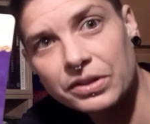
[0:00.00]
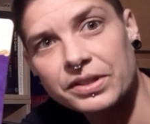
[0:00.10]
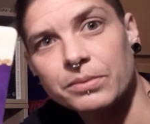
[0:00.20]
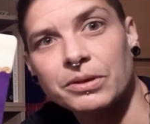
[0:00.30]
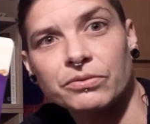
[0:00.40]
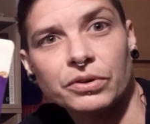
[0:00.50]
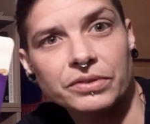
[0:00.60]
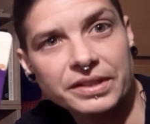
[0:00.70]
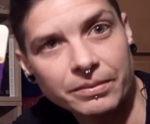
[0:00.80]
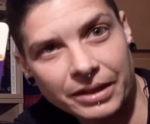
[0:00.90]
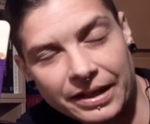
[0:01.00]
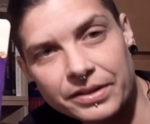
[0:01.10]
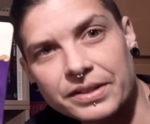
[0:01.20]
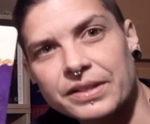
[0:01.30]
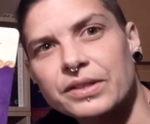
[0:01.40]
this could be involving someone
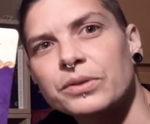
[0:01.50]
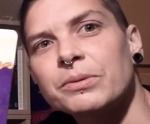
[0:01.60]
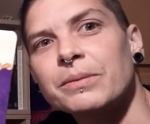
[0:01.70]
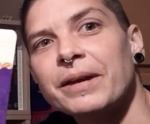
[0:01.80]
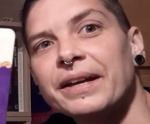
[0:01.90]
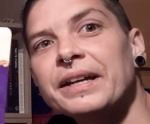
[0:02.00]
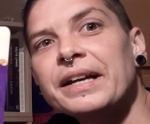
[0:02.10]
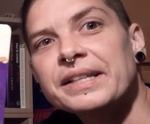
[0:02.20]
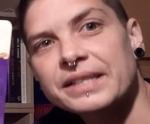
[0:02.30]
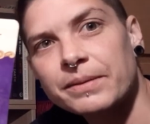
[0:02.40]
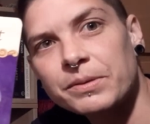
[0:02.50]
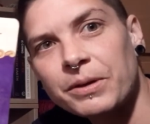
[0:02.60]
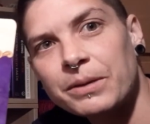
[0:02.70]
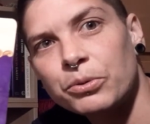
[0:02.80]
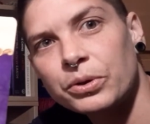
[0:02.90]
else, this could be about steps
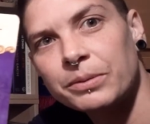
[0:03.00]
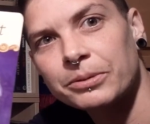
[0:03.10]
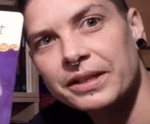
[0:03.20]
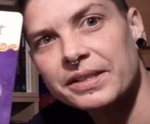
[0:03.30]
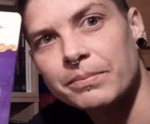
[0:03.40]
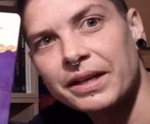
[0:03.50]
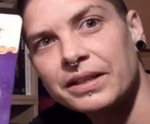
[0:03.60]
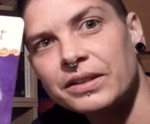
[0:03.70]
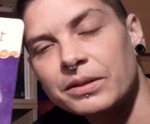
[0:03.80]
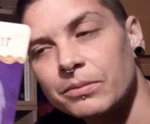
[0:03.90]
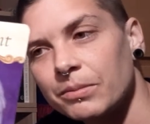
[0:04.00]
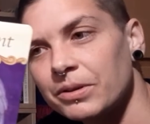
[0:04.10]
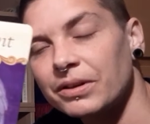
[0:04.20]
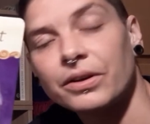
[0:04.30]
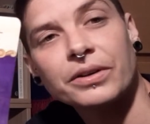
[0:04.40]
being put in place and making the
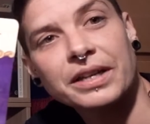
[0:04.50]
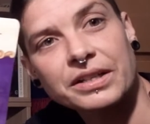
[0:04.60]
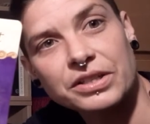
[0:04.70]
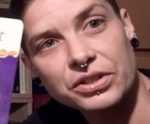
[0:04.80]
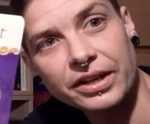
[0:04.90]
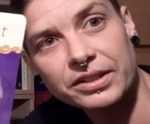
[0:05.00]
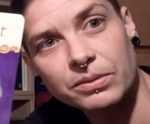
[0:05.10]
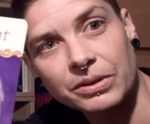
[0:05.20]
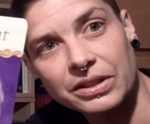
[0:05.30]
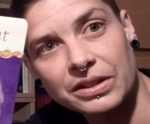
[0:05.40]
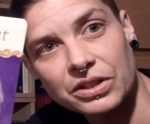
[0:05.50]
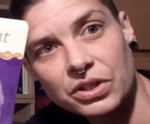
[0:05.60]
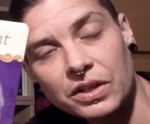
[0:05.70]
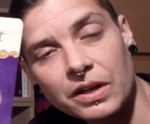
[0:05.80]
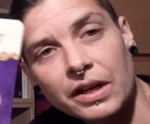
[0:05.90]
commitment and not getting distracted within the
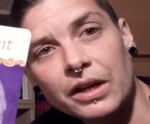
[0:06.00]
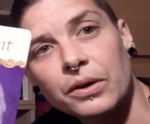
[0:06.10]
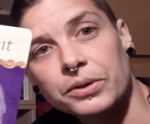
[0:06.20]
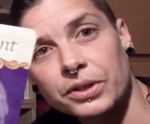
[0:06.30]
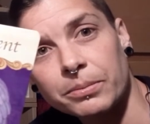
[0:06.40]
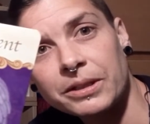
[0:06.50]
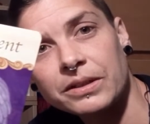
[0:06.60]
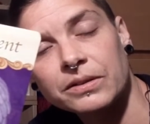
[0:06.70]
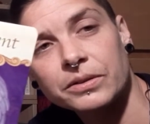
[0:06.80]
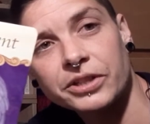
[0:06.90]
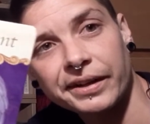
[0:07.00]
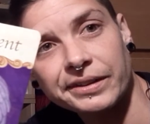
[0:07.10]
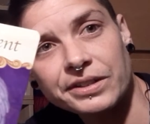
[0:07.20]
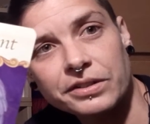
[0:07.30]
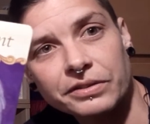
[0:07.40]
issue or topic or
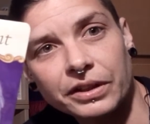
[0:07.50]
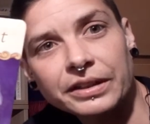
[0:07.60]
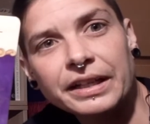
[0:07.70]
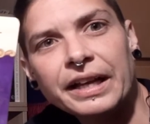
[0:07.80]
challenge, right?